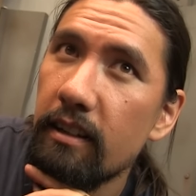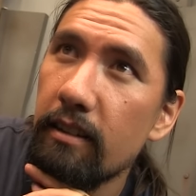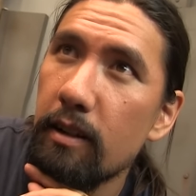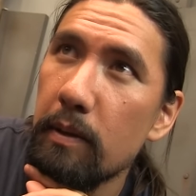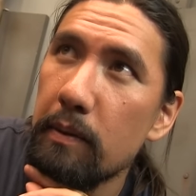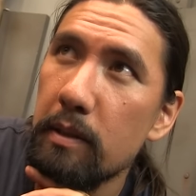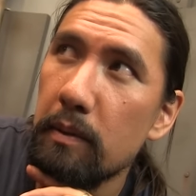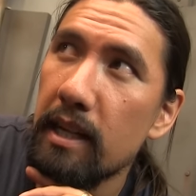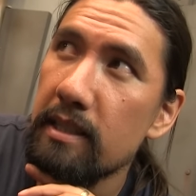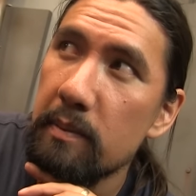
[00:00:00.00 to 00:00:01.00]
I don't know, maybe
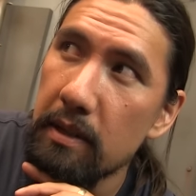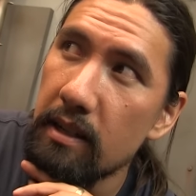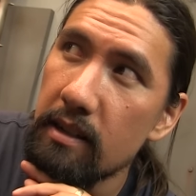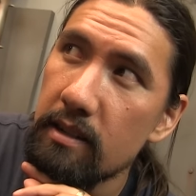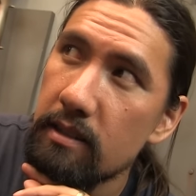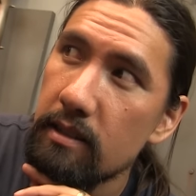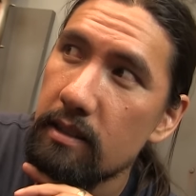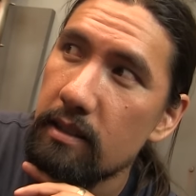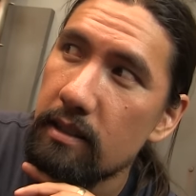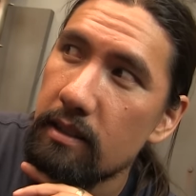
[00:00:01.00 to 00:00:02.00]
some Land Speeder?
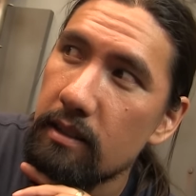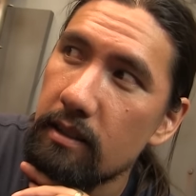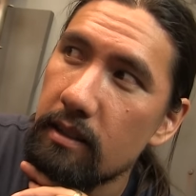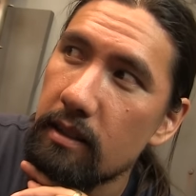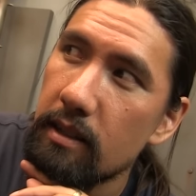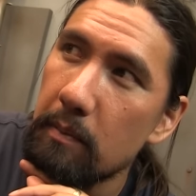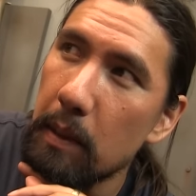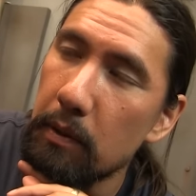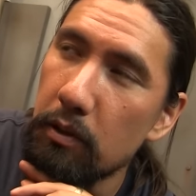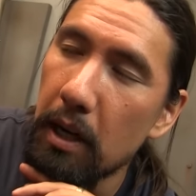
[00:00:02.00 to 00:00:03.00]

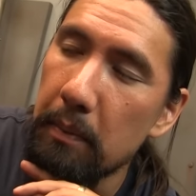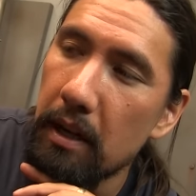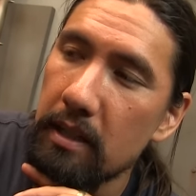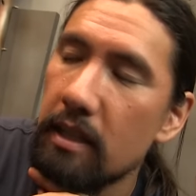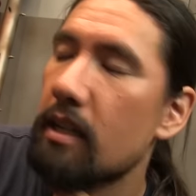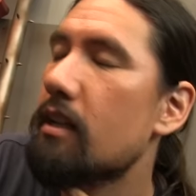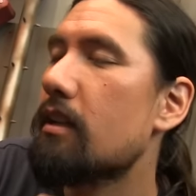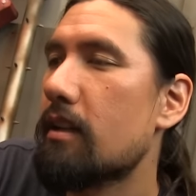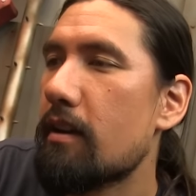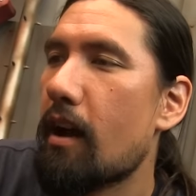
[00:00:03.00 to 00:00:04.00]
Maybe Drop Pod?
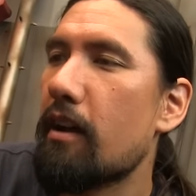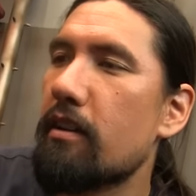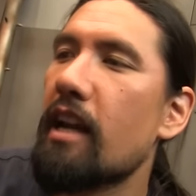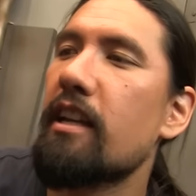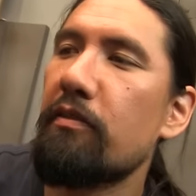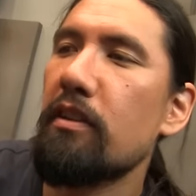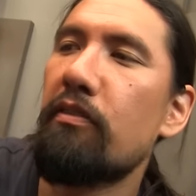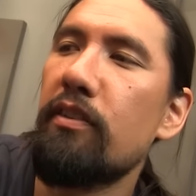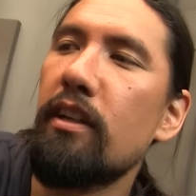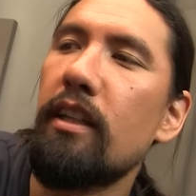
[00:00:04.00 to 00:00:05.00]
I, I definitely
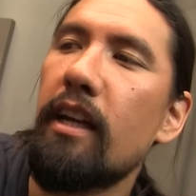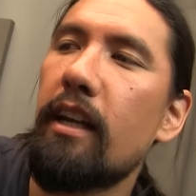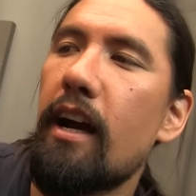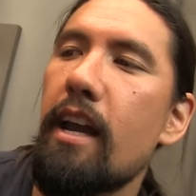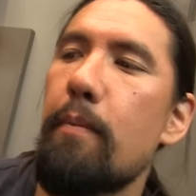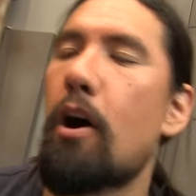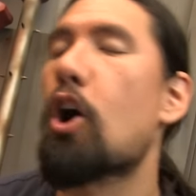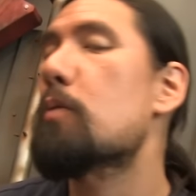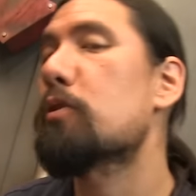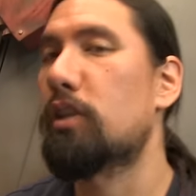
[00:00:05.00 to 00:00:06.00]
feel like I am
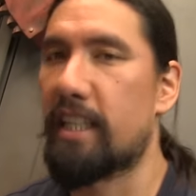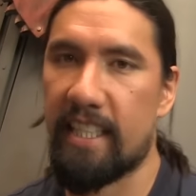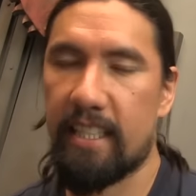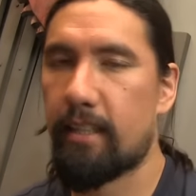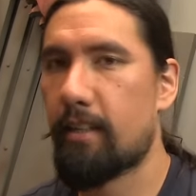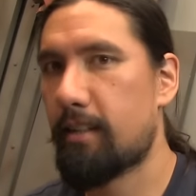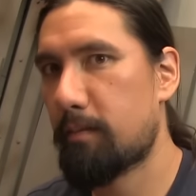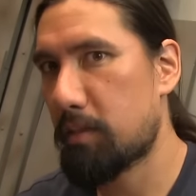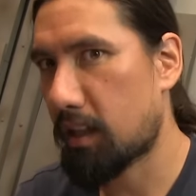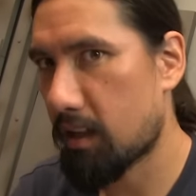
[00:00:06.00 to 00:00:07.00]
armorless
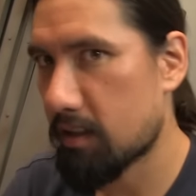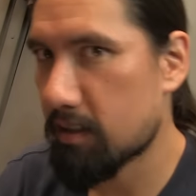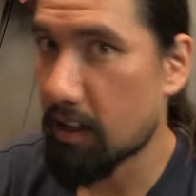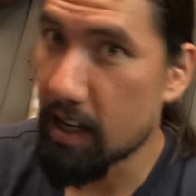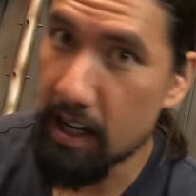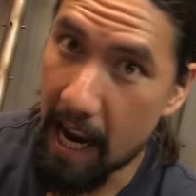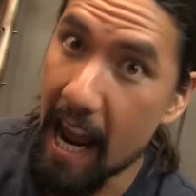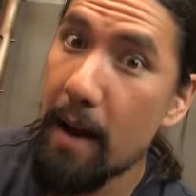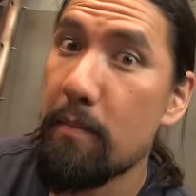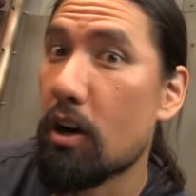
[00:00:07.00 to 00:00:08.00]
because I
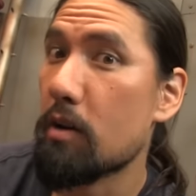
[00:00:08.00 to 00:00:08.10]
am